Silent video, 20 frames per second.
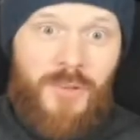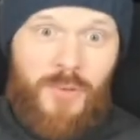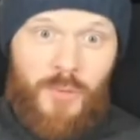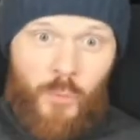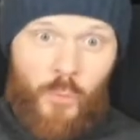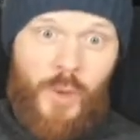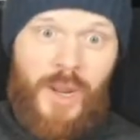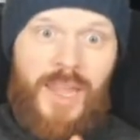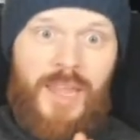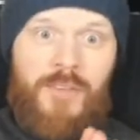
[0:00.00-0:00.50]

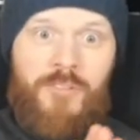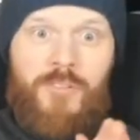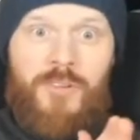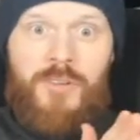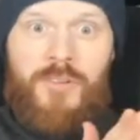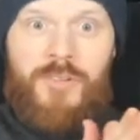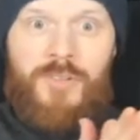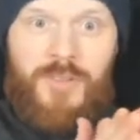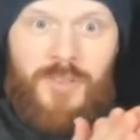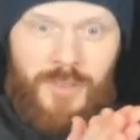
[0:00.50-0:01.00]
wave
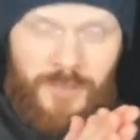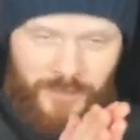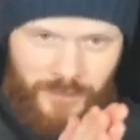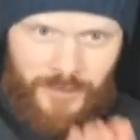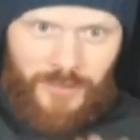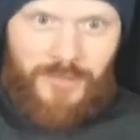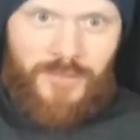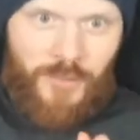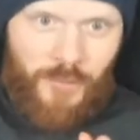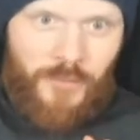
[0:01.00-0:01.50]
in
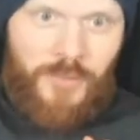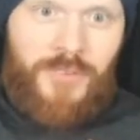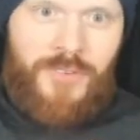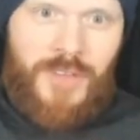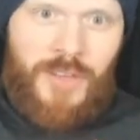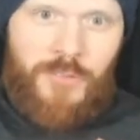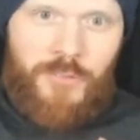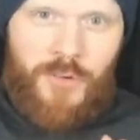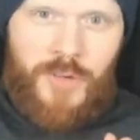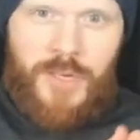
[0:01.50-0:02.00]
of the
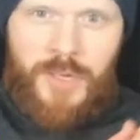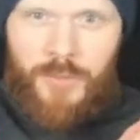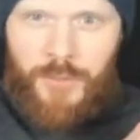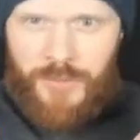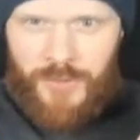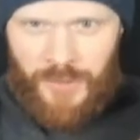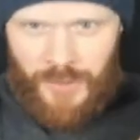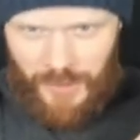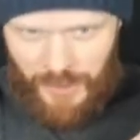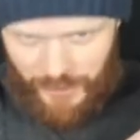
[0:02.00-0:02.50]
same
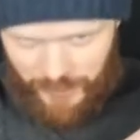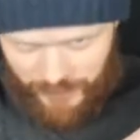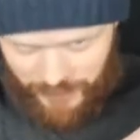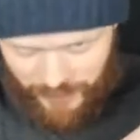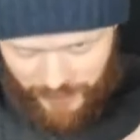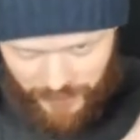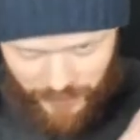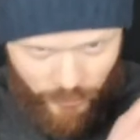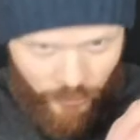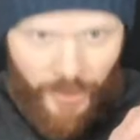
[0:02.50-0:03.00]
frequency
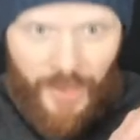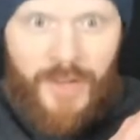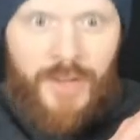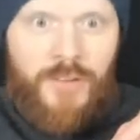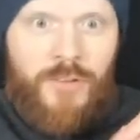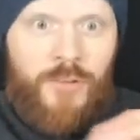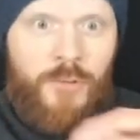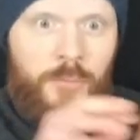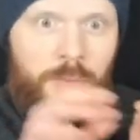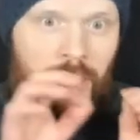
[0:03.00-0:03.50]
is ready
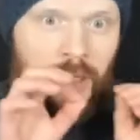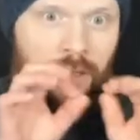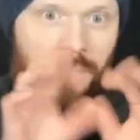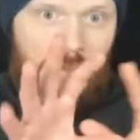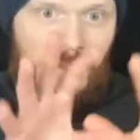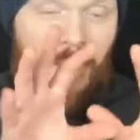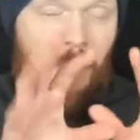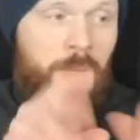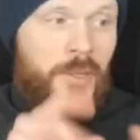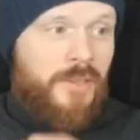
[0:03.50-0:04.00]
to be
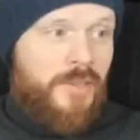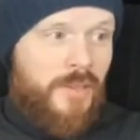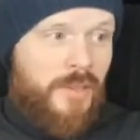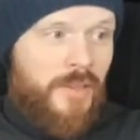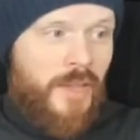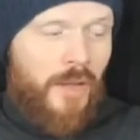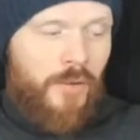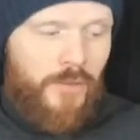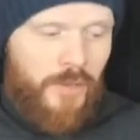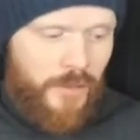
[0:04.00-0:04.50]
emitted
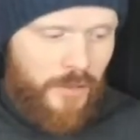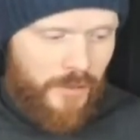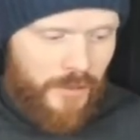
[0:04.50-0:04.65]
down there.